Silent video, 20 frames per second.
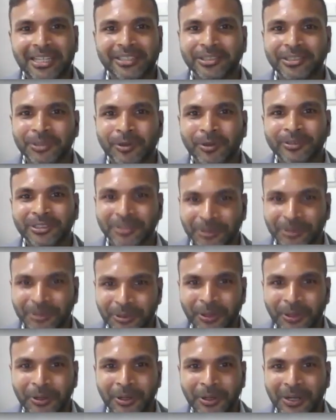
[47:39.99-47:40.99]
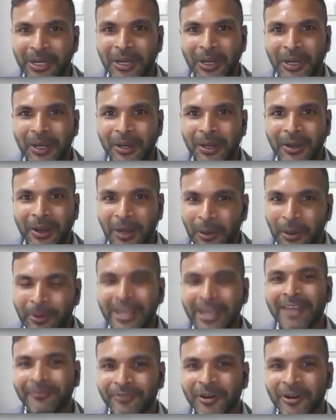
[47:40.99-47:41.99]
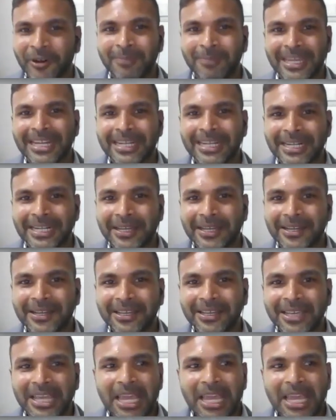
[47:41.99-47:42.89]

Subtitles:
a stone's throw away from India,